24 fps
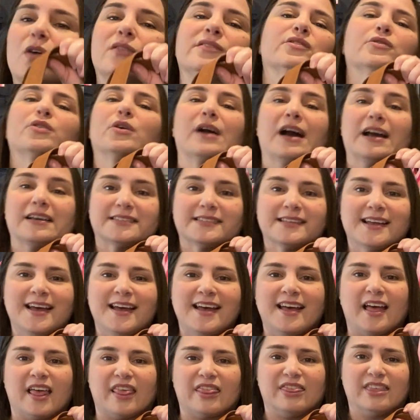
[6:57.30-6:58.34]
also, you guys,
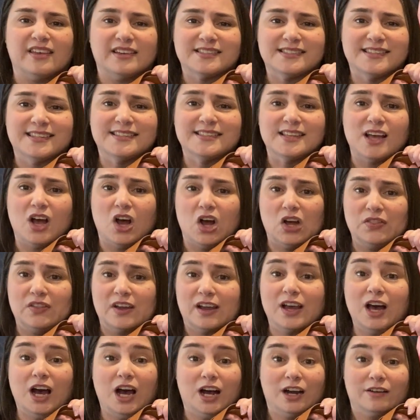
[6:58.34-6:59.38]
this is on the
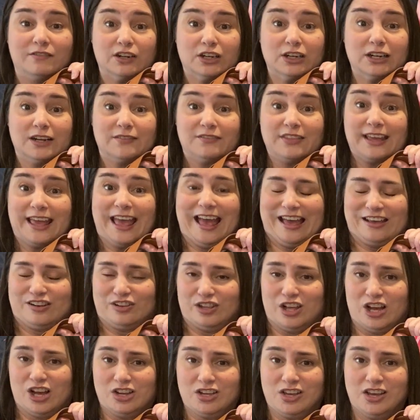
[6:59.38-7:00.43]
cover of the
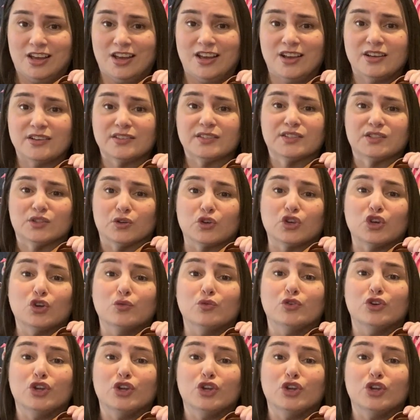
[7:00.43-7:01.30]
catalog, so you